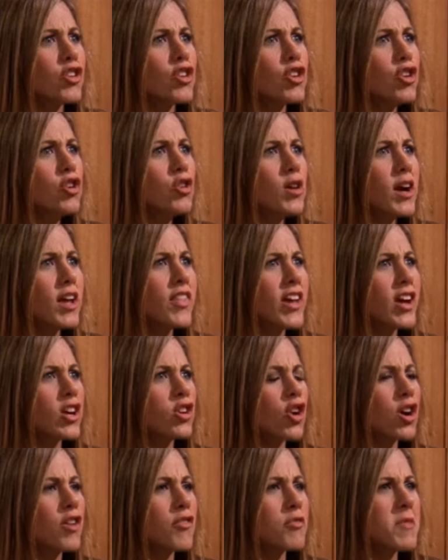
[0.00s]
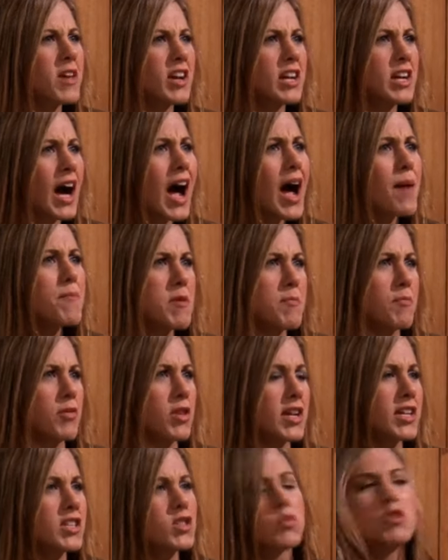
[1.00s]
you and that girl from the copy
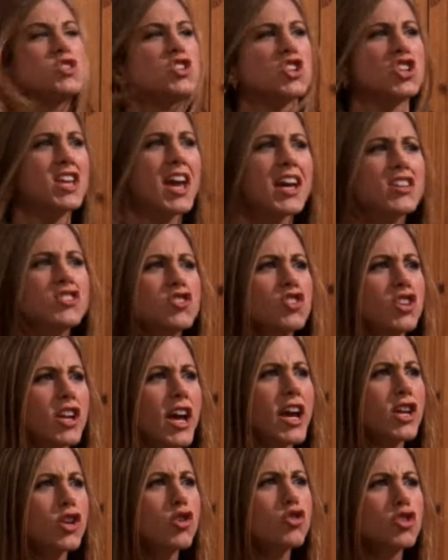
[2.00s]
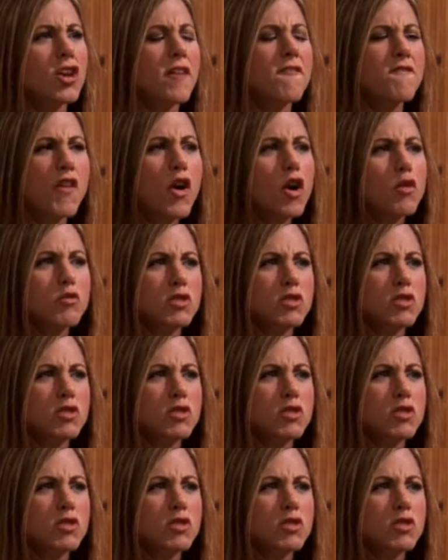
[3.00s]
place, which yesterday you took full